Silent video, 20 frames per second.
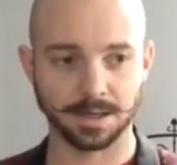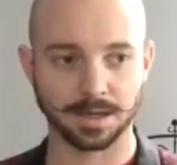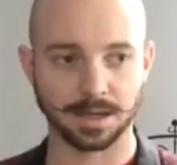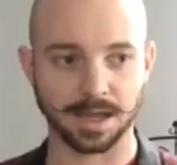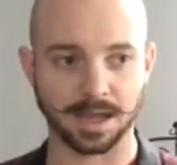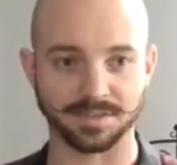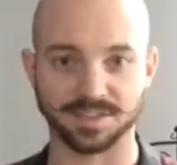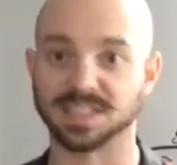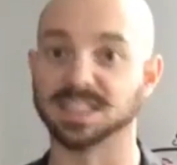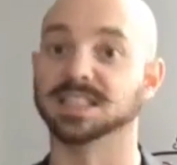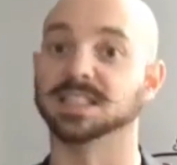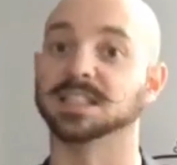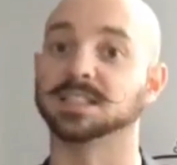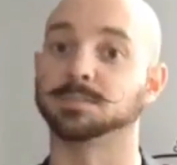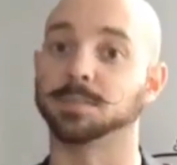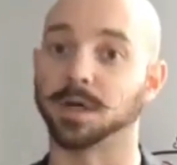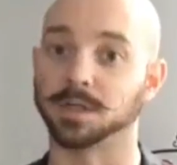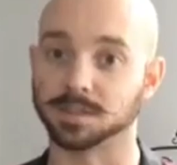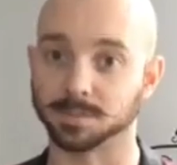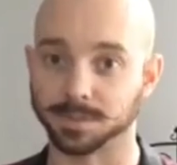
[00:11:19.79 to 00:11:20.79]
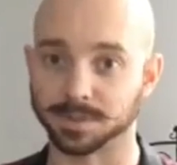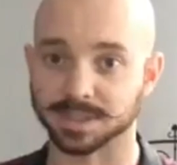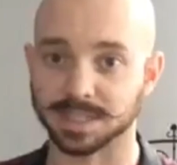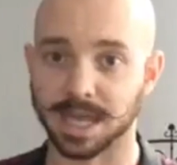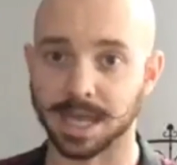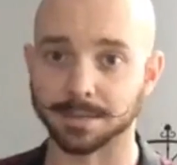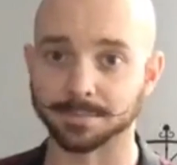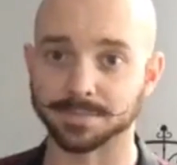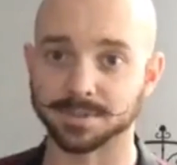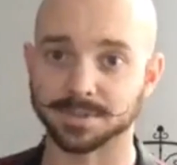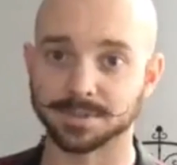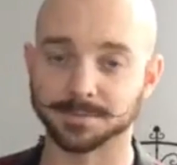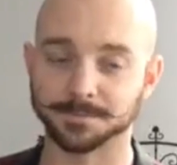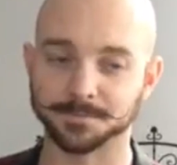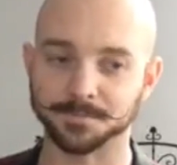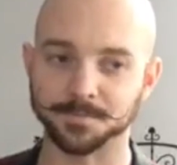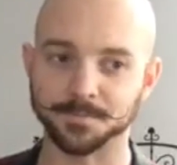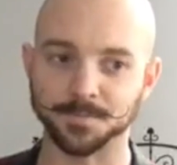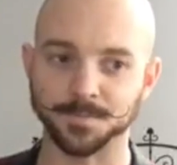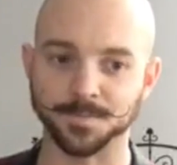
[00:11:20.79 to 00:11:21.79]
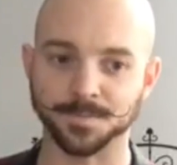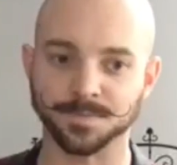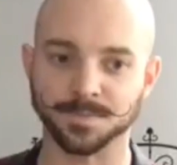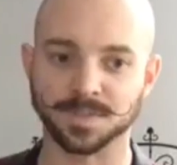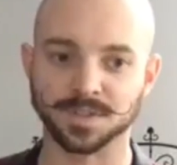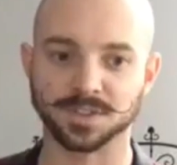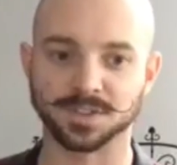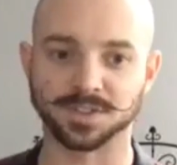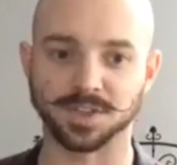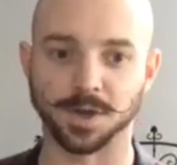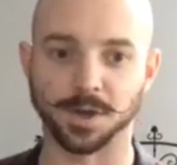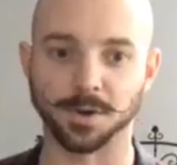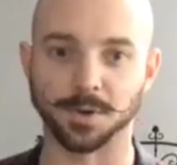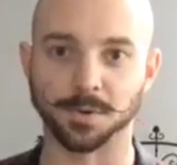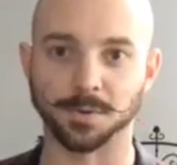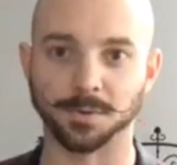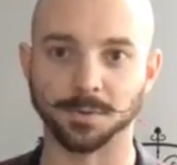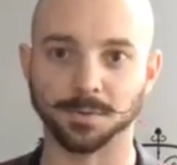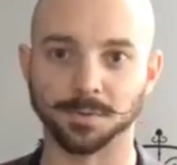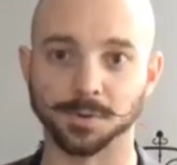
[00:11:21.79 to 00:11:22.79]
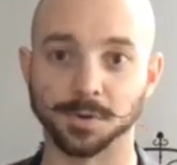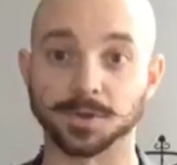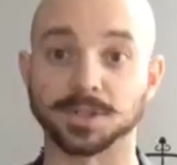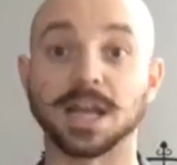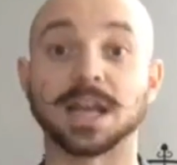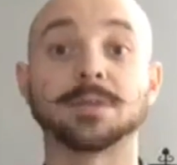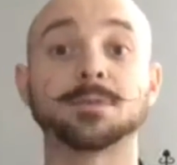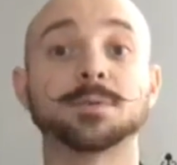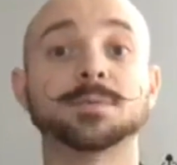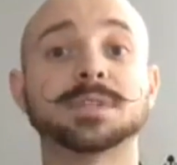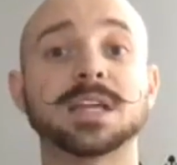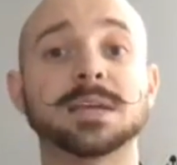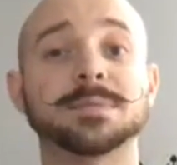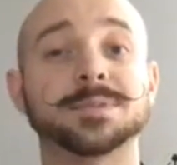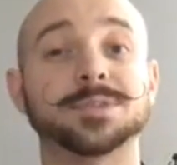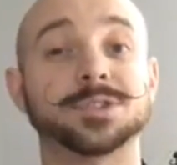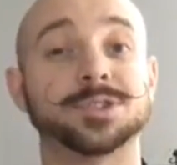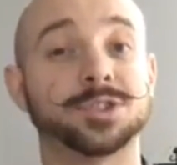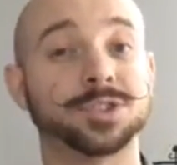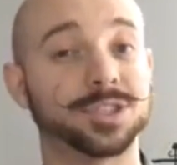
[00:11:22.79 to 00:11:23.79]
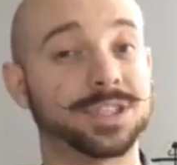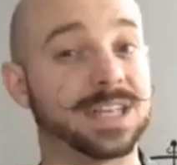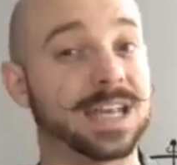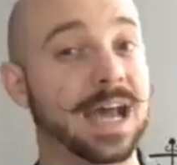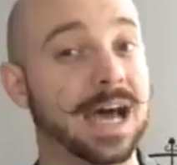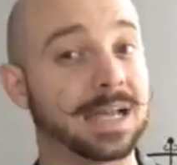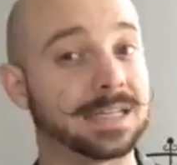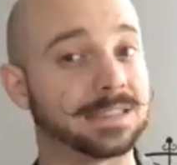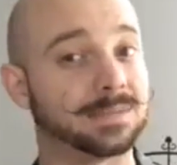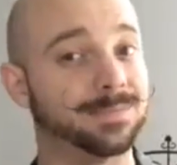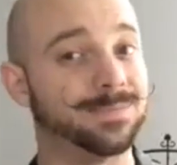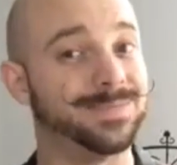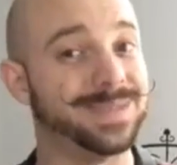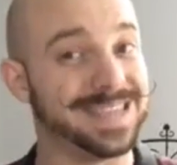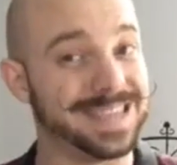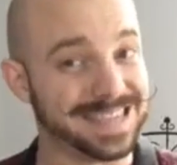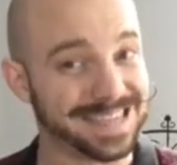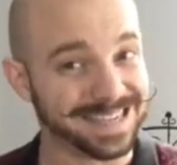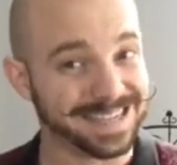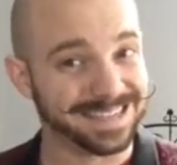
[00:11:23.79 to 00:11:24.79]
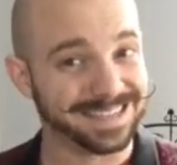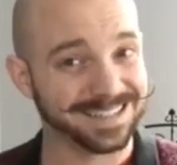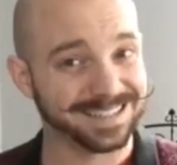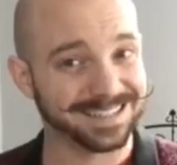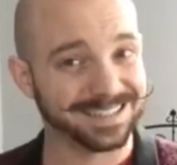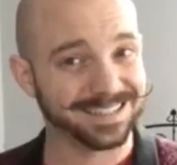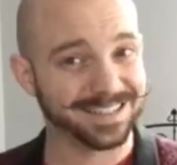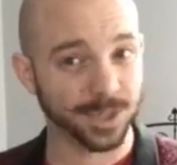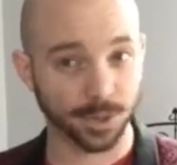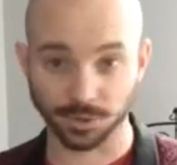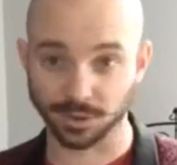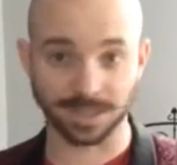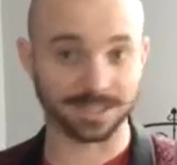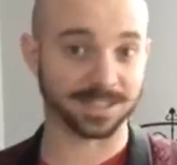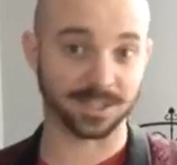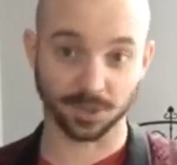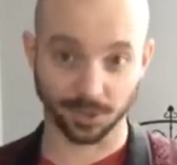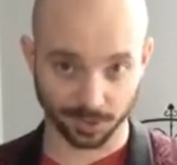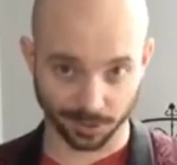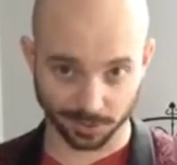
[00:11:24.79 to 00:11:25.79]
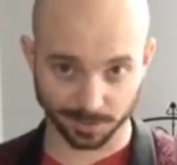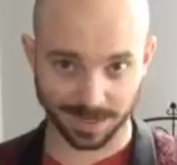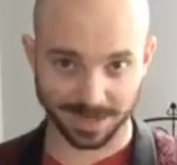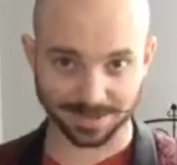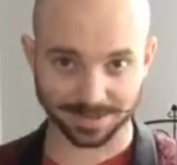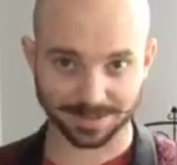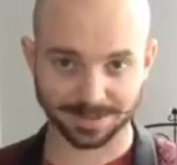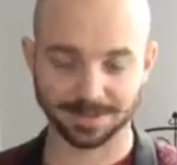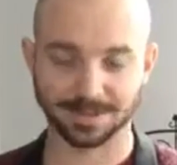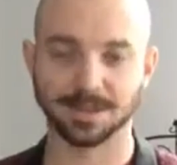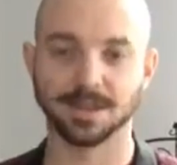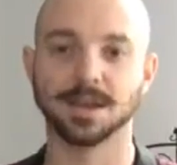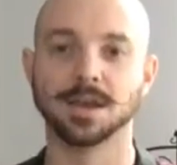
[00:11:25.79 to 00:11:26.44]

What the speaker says: I've seen this multiple times. So your dining room table should not be your transitional space.